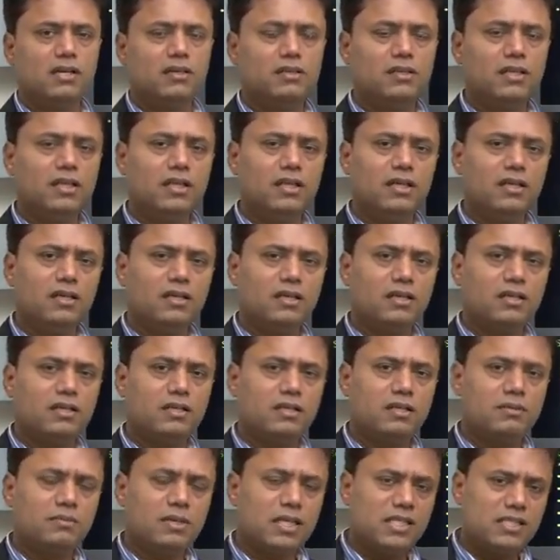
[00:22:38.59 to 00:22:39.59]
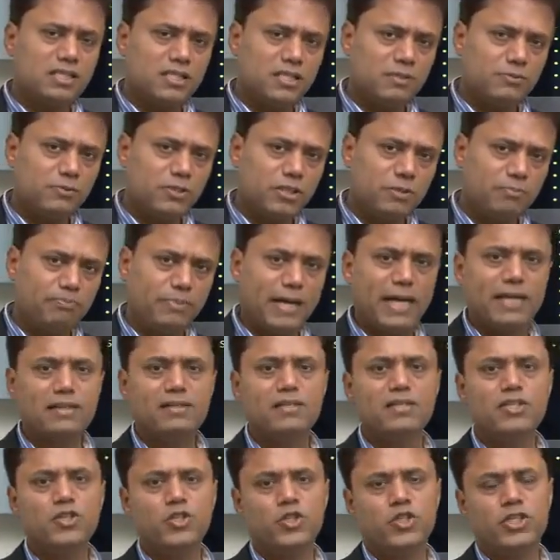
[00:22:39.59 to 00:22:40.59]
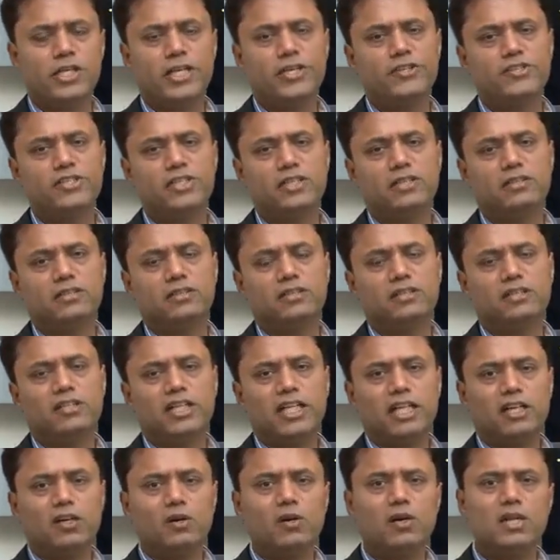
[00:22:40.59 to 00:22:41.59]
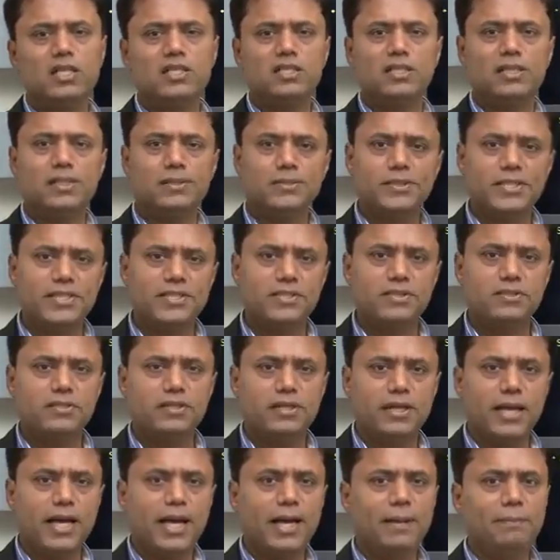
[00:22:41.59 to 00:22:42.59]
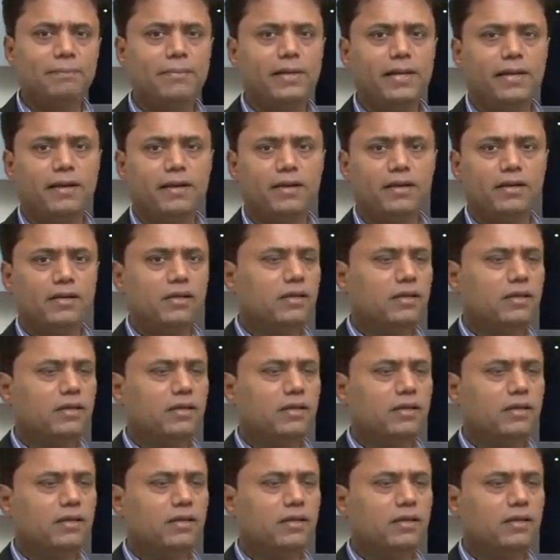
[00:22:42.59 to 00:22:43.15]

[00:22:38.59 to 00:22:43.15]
The consumption pattern is changing. Technological changes are happening.